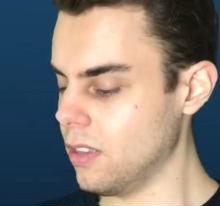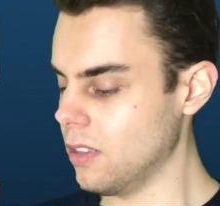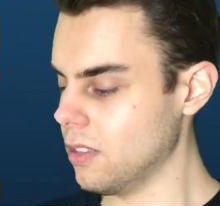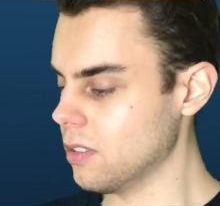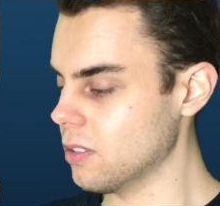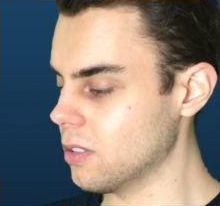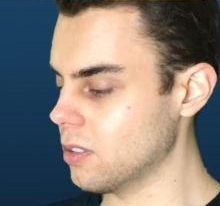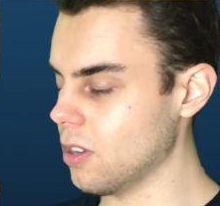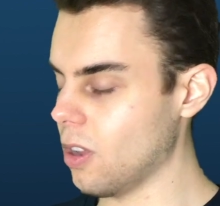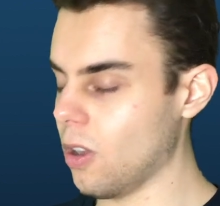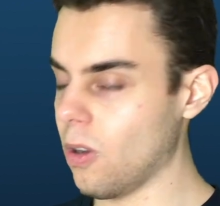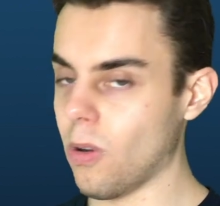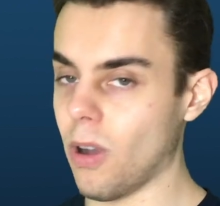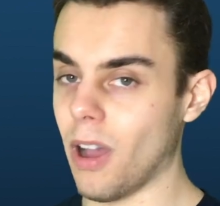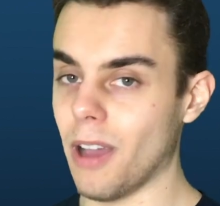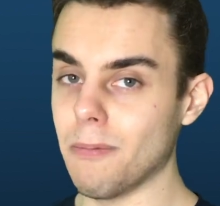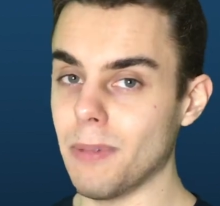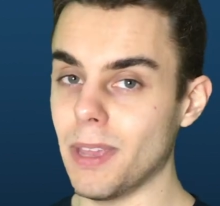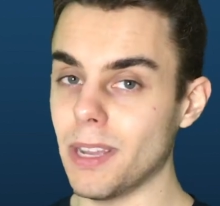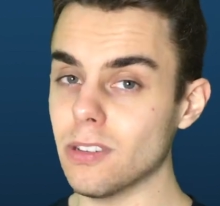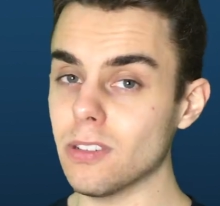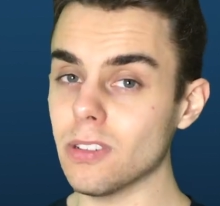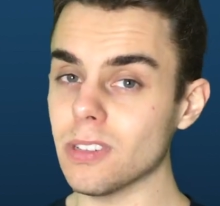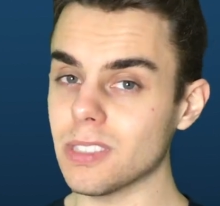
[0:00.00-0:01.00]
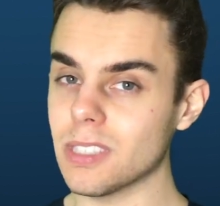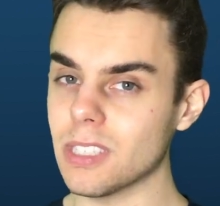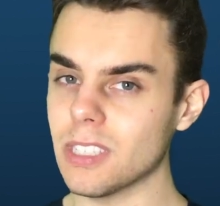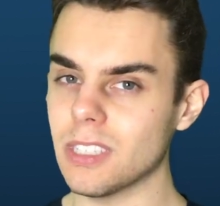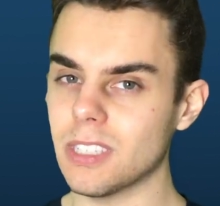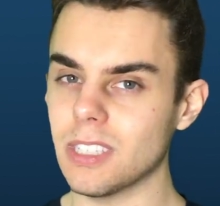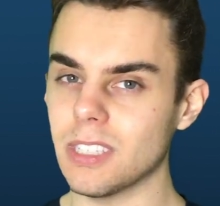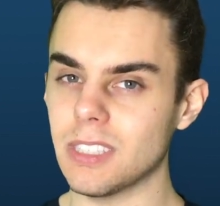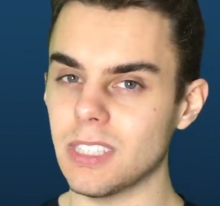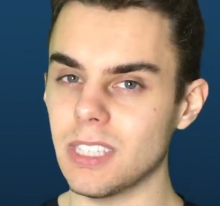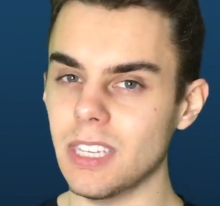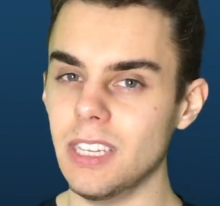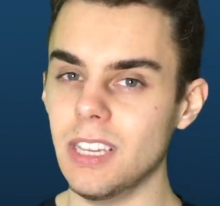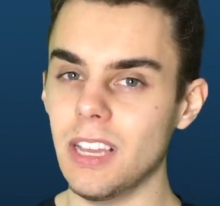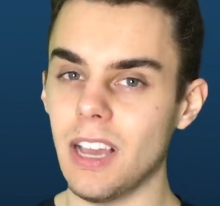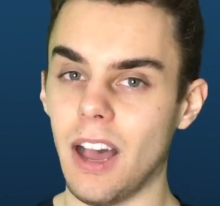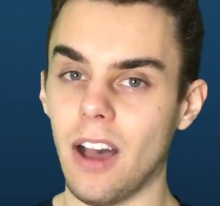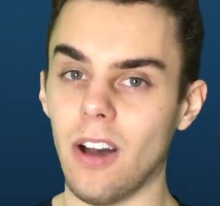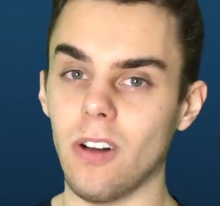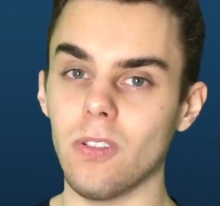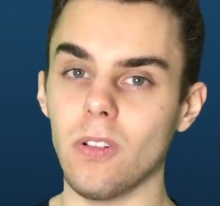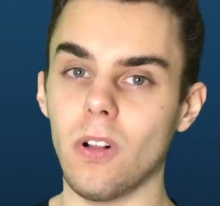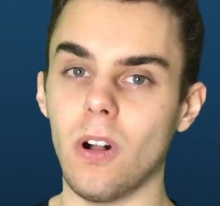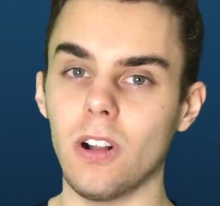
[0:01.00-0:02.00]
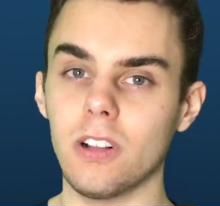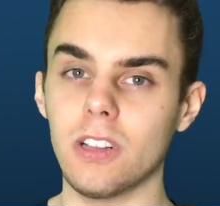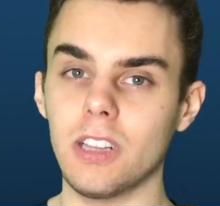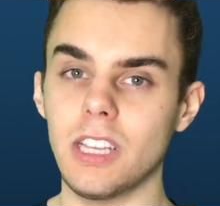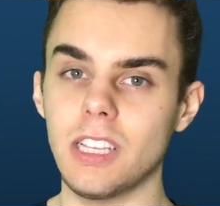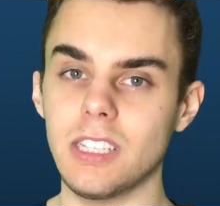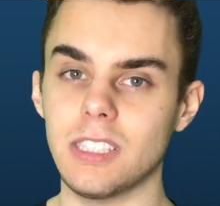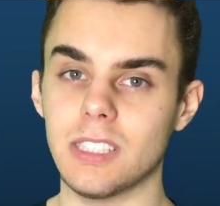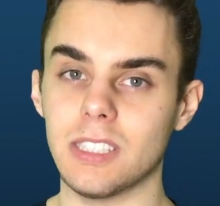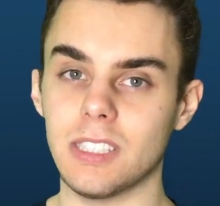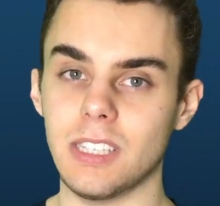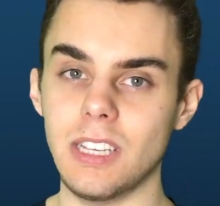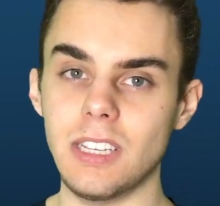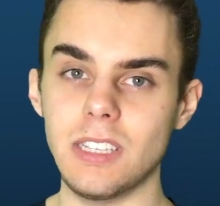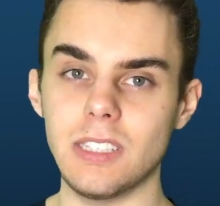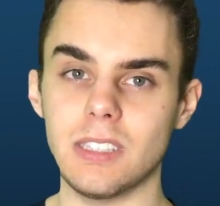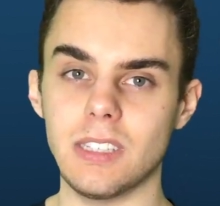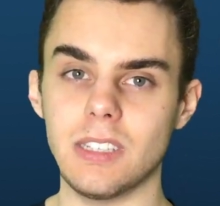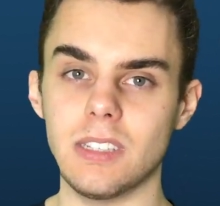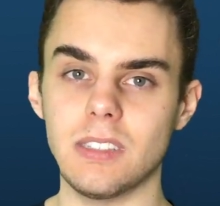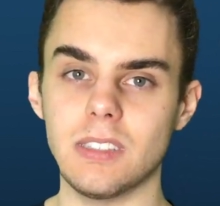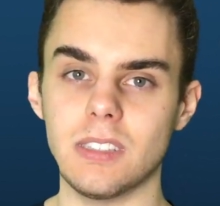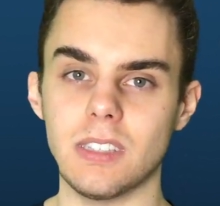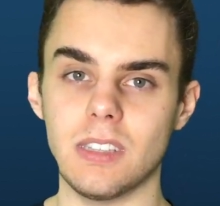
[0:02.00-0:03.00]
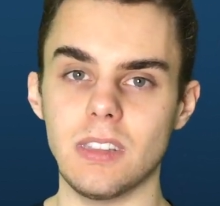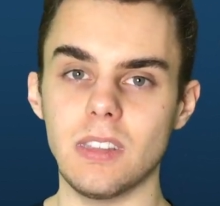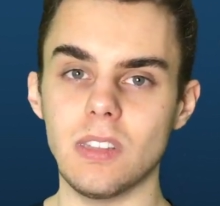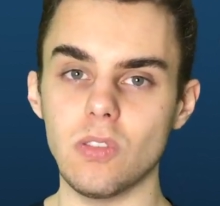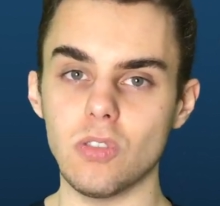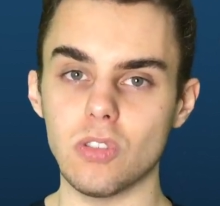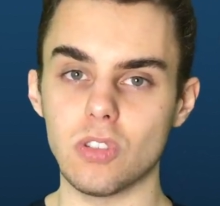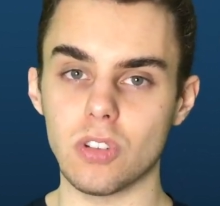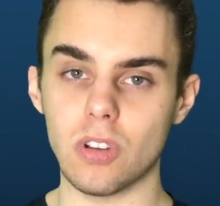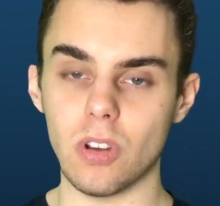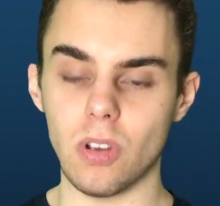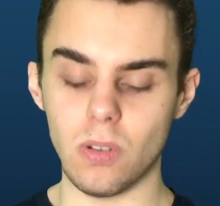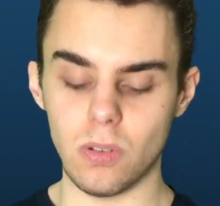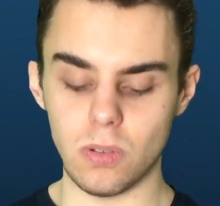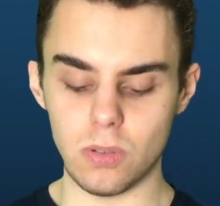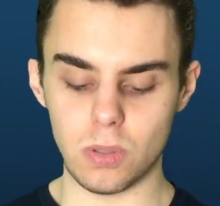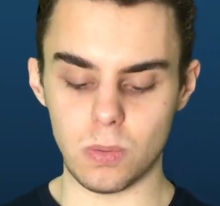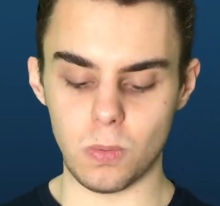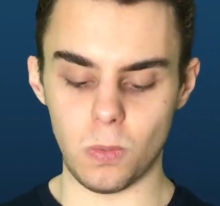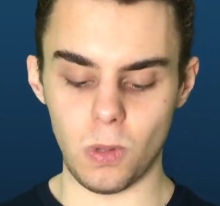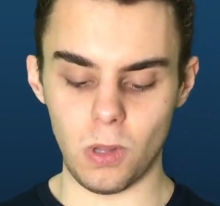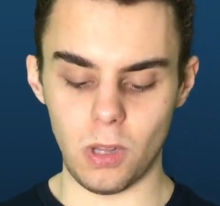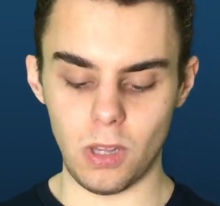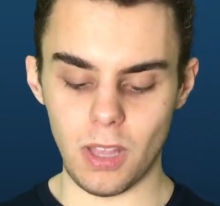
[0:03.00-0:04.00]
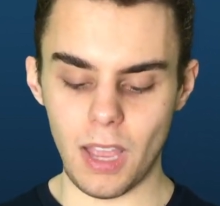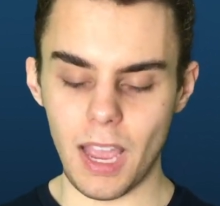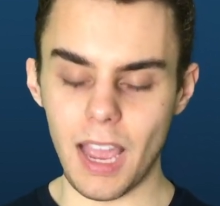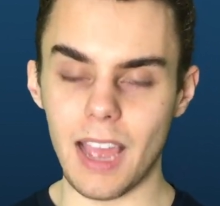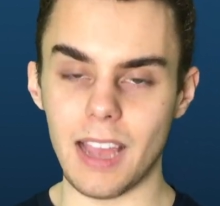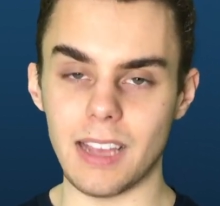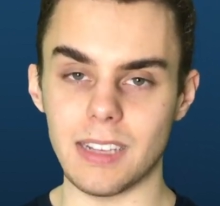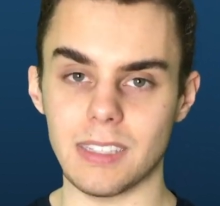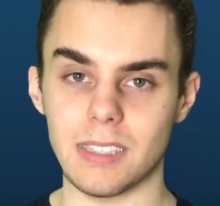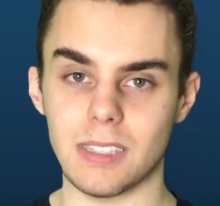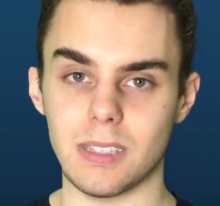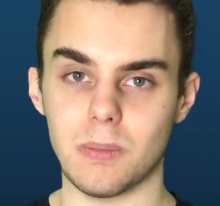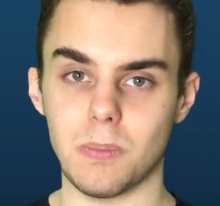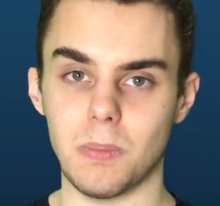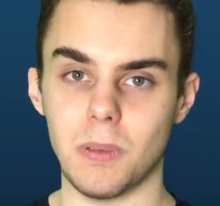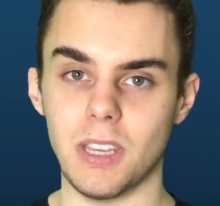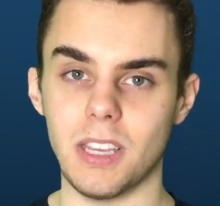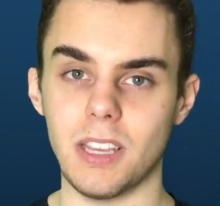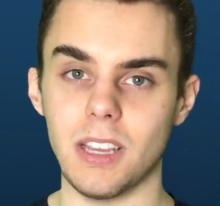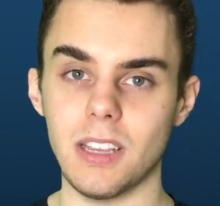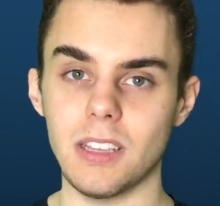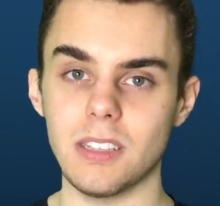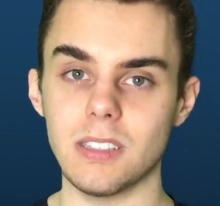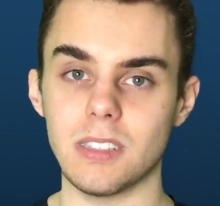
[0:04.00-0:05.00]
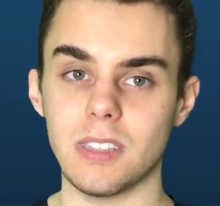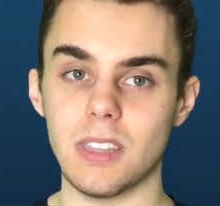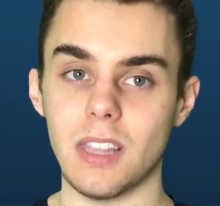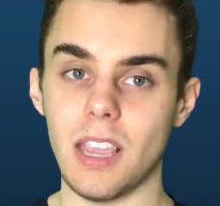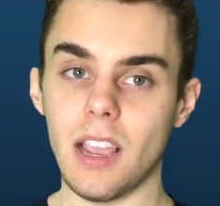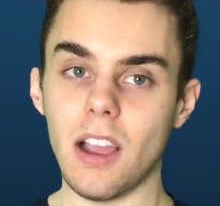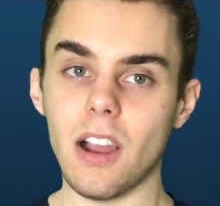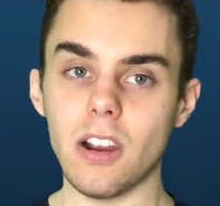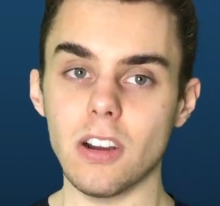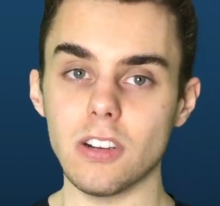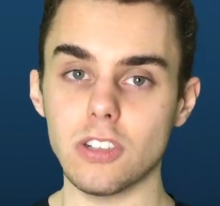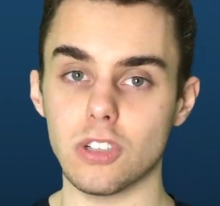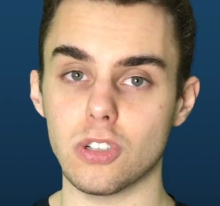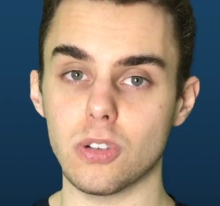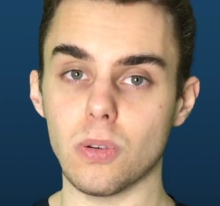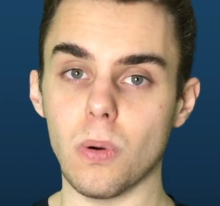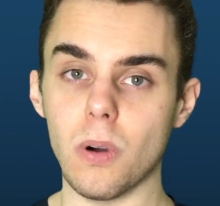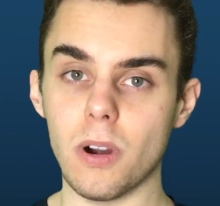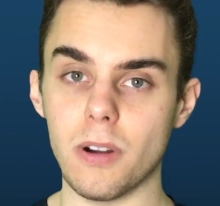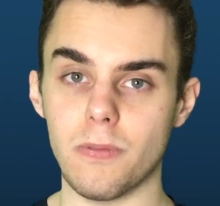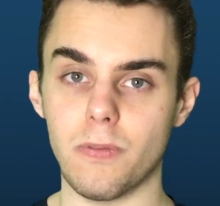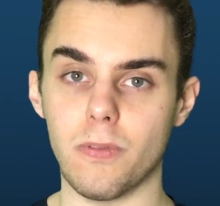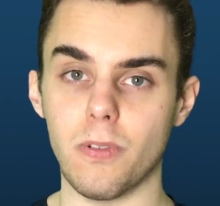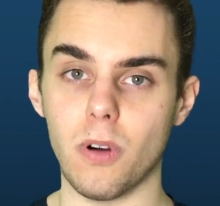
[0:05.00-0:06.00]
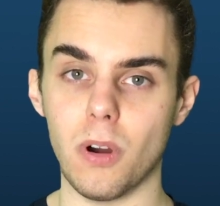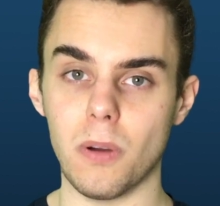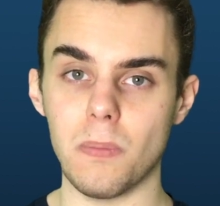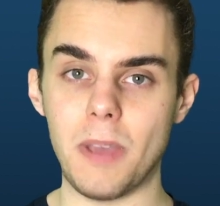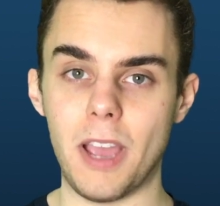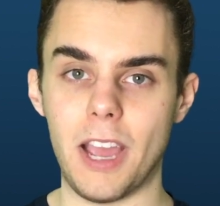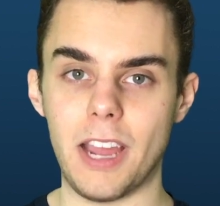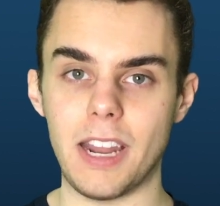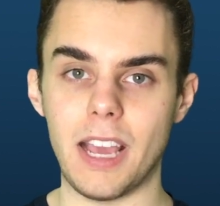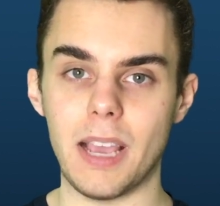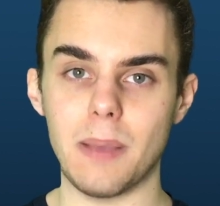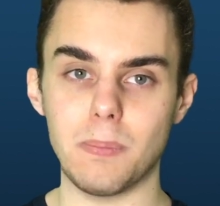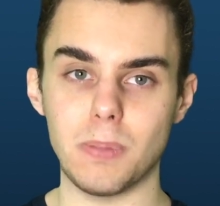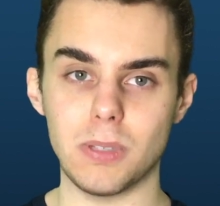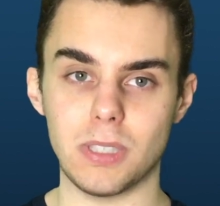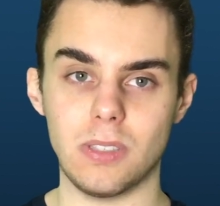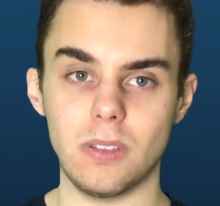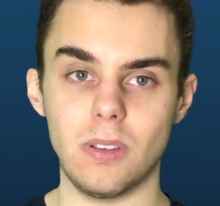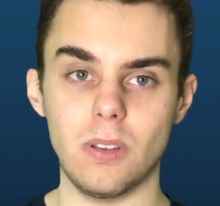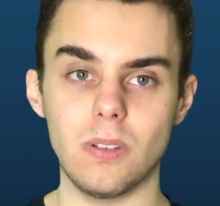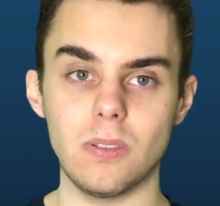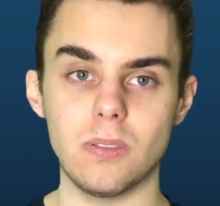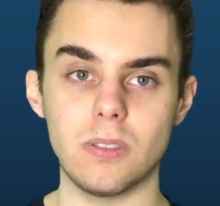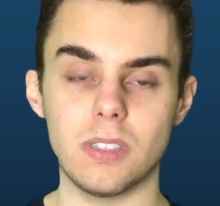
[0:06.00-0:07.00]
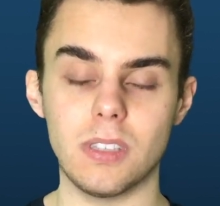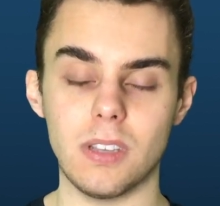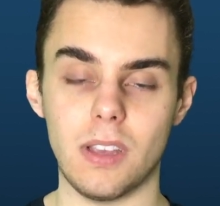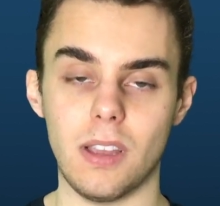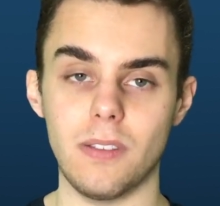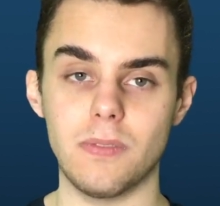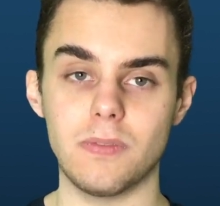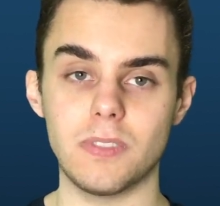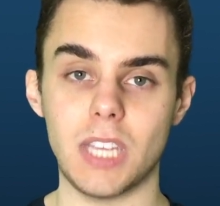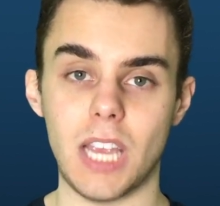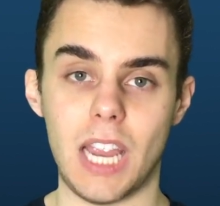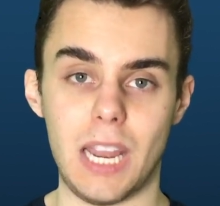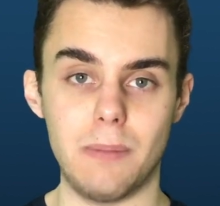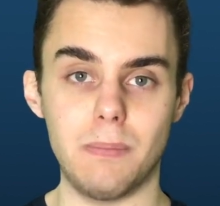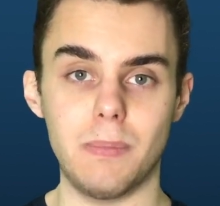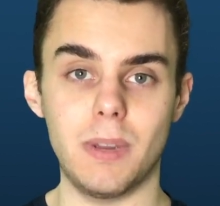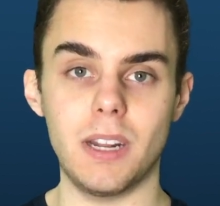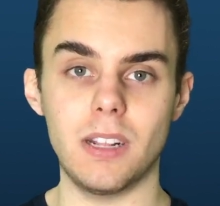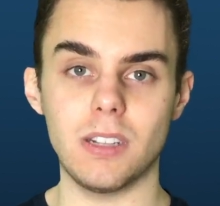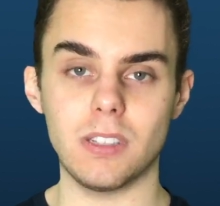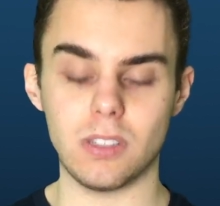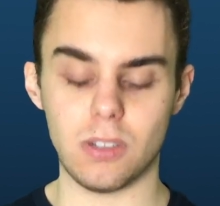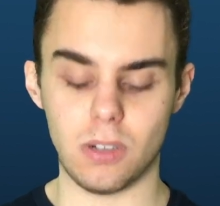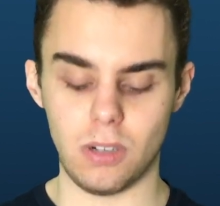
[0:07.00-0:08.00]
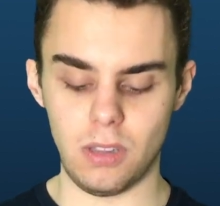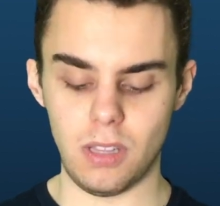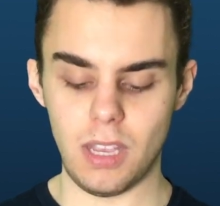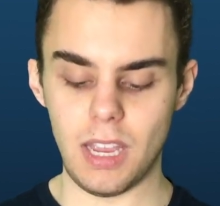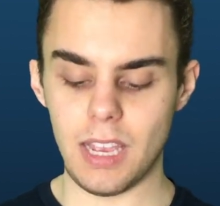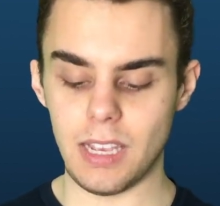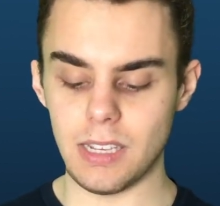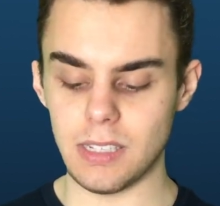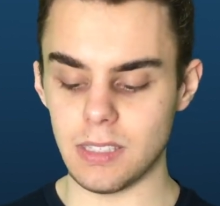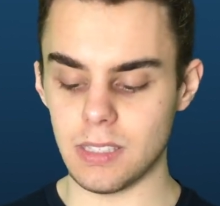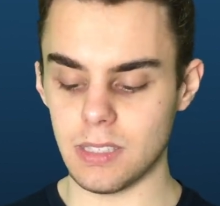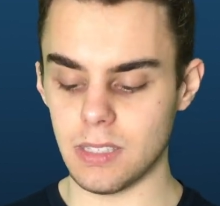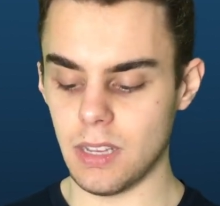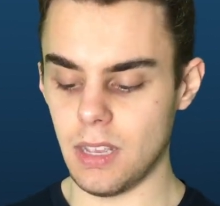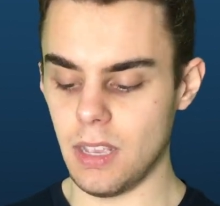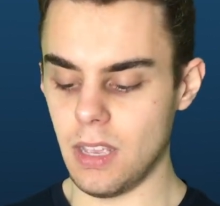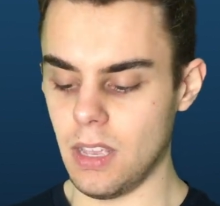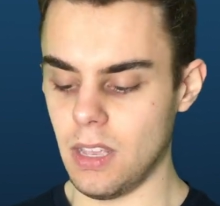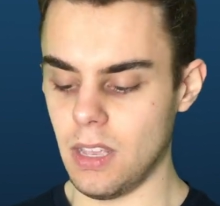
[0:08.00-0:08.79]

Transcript: So I'm interested to see how long these seasons and these shows will last because they are short format episodes of 10 minutes or less.